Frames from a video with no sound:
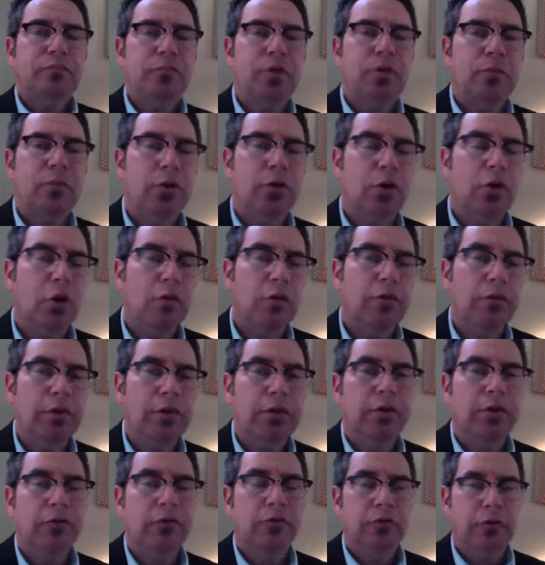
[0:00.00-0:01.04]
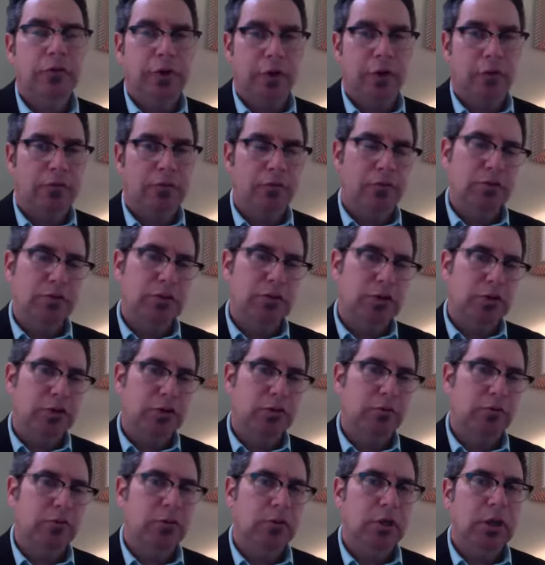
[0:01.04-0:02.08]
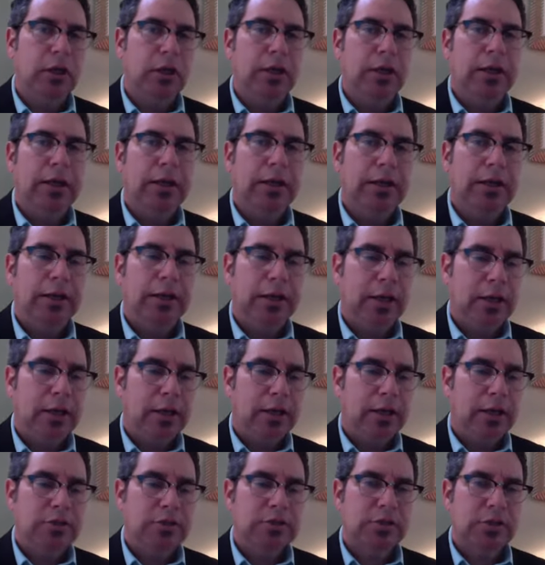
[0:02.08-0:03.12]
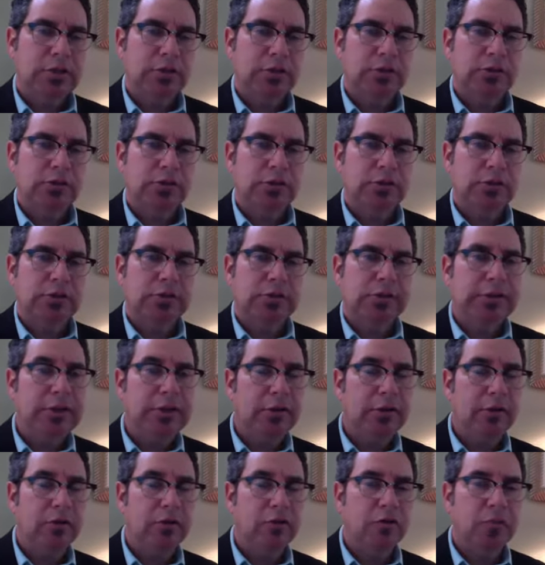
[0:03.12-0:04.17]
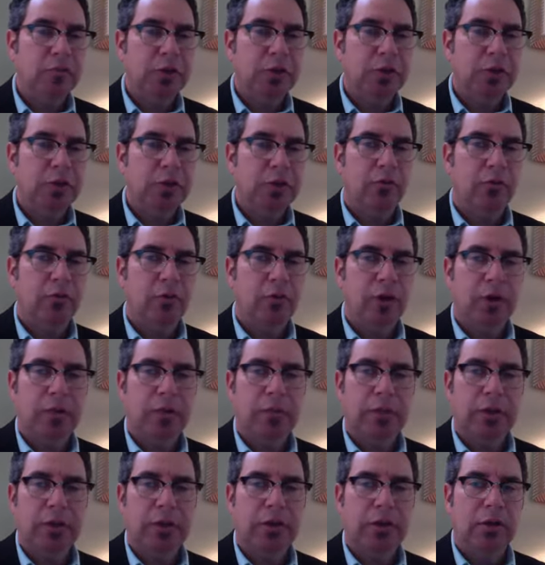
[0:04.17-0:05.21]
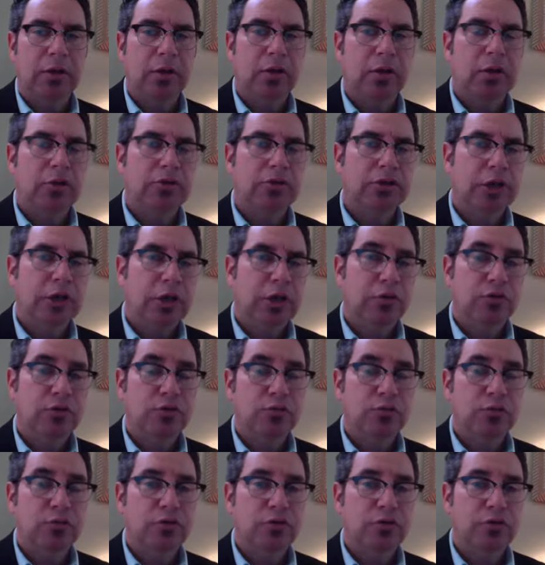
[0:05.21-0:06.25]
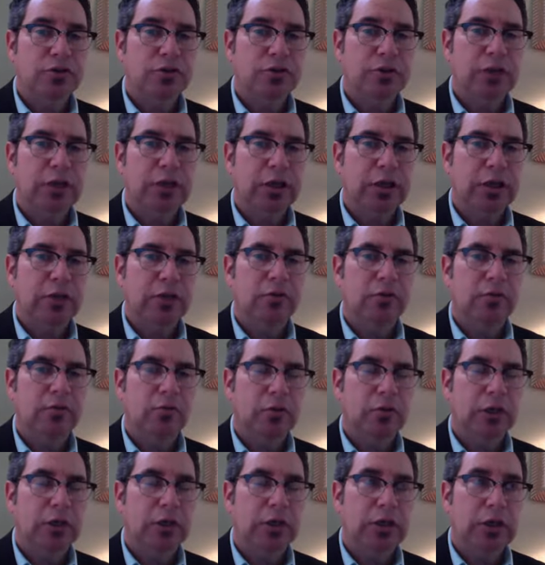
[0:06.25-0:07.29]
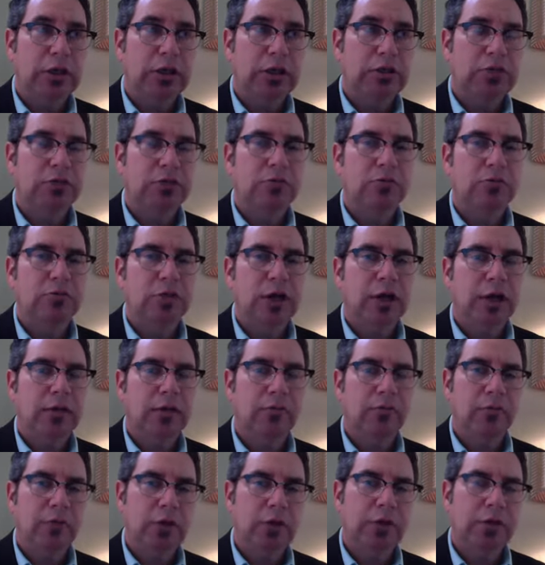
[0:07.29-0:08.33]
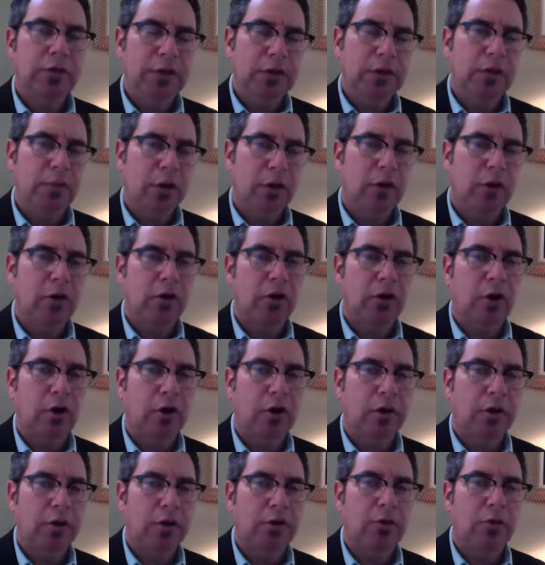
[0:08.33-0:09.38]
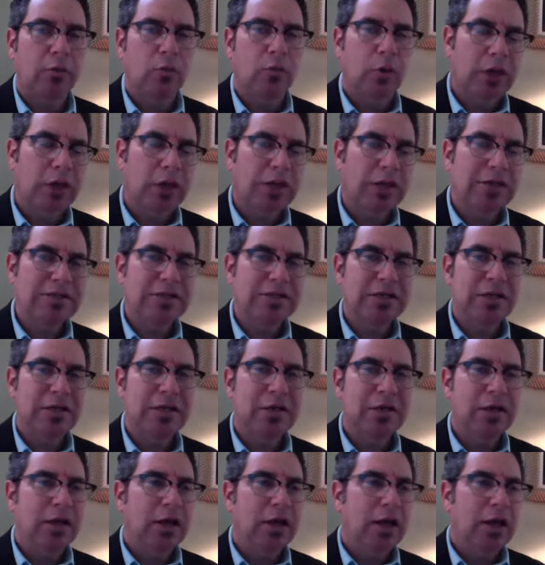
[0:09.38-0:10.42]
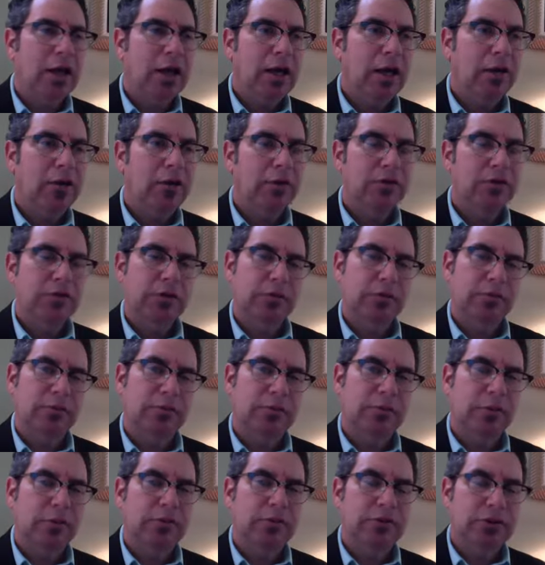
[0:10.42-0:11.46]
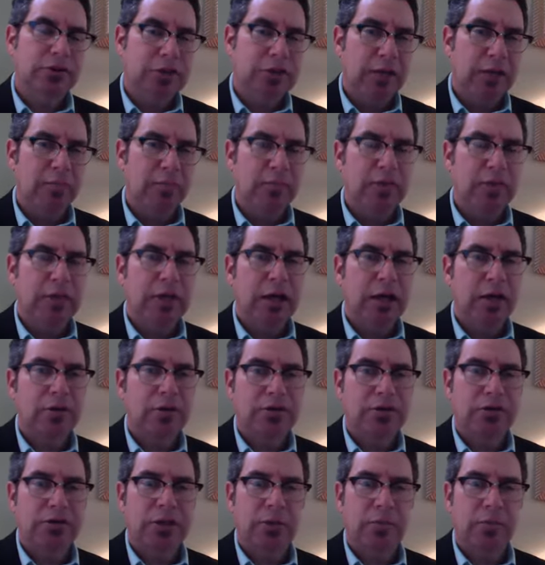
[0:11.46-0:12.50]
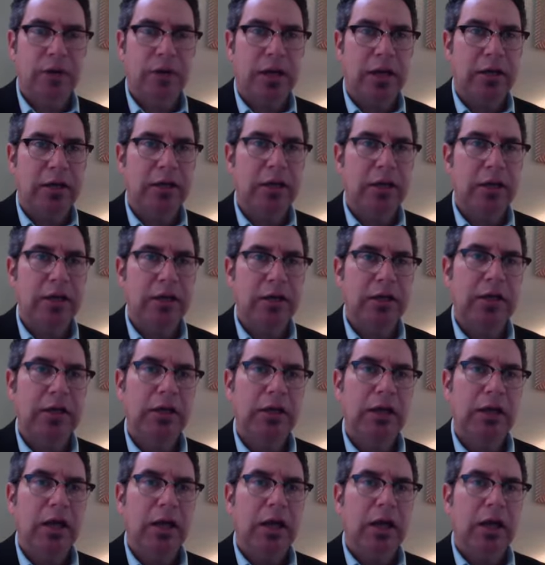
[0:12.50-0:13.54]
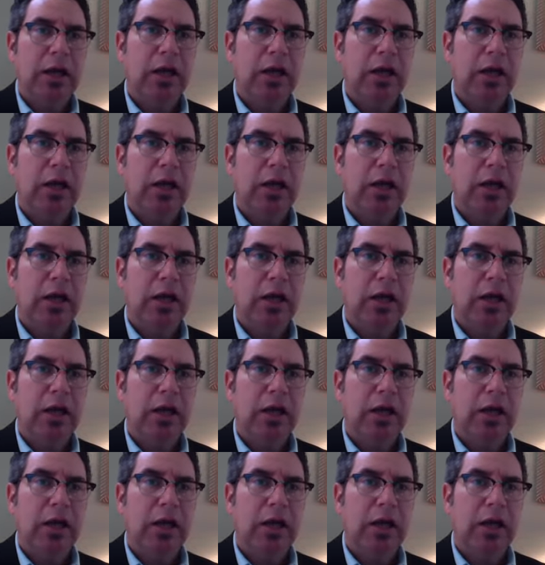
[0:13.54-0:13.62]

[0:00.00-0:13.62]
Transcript: But hopefully this was helpful to you. And again, as leaders, people that want to be shakers and movers in the kingdom, we need to kind of really think about our calling. What is it? How does it, shape me? How does it shape my identity?